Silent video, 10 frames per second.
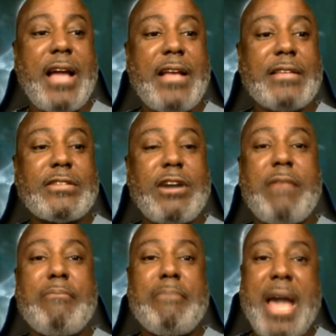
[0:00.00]

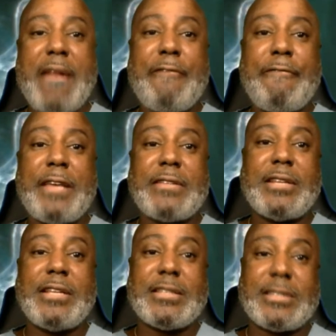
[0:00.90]
start
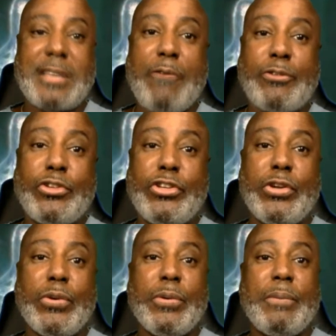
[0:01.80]
manifesting itself to
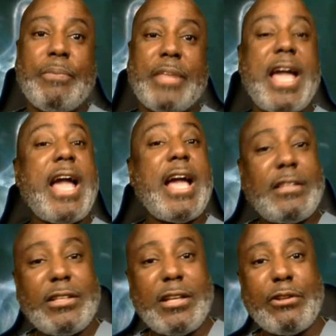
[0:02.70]
you
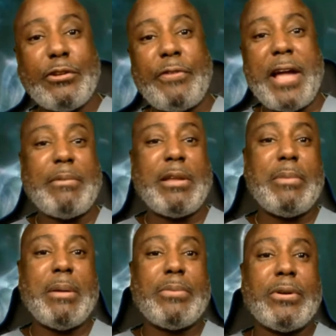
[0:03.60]
and another family
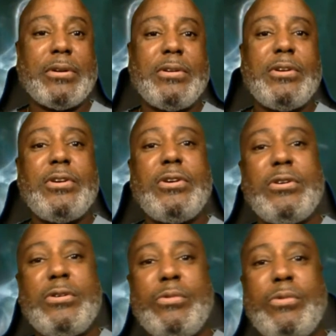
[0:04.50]
member,
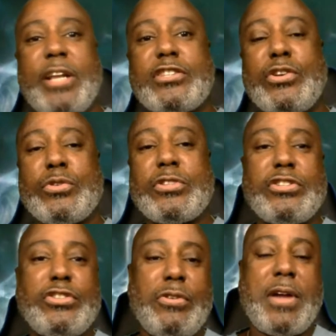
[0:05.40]
what
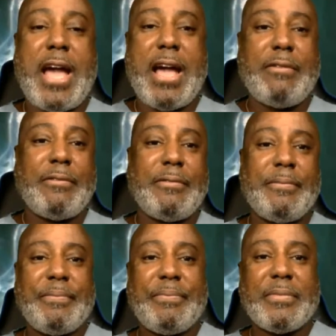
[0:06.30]
excuses do you have?
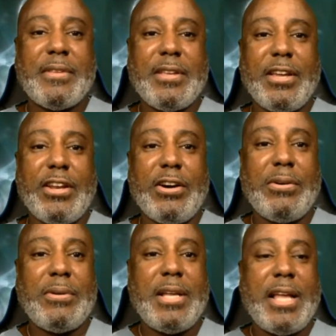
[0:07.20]
You
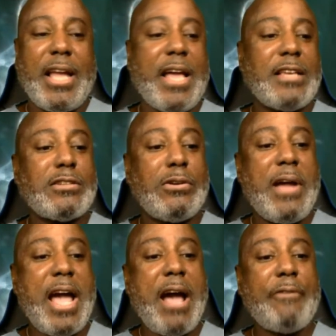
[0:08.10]
know? And
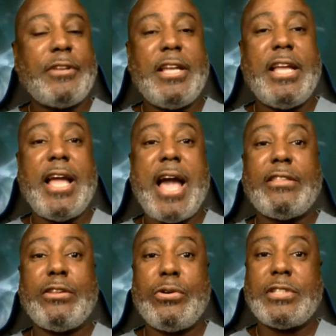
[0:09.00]
so after he
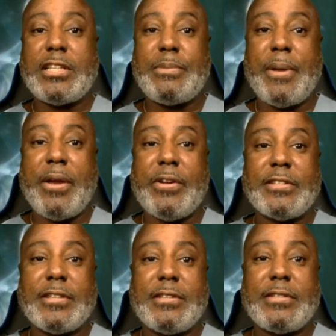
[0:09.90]
had those
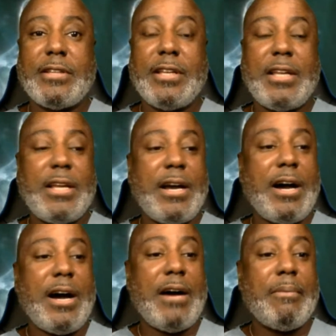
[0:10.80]
experiences,
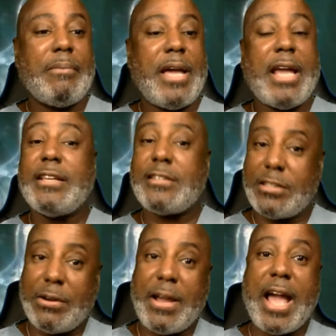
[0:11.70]
and he
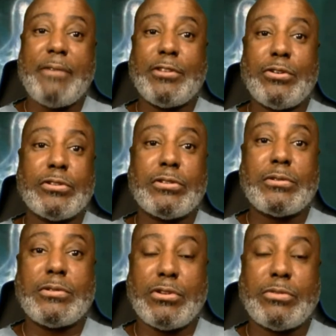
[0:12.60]
still had
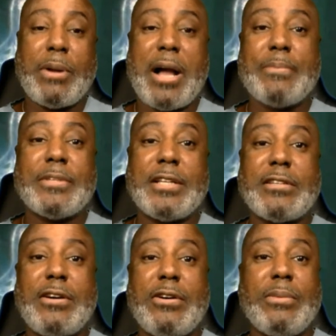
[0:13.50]
those problems in
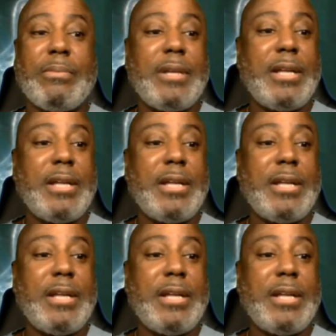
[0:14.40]
his home,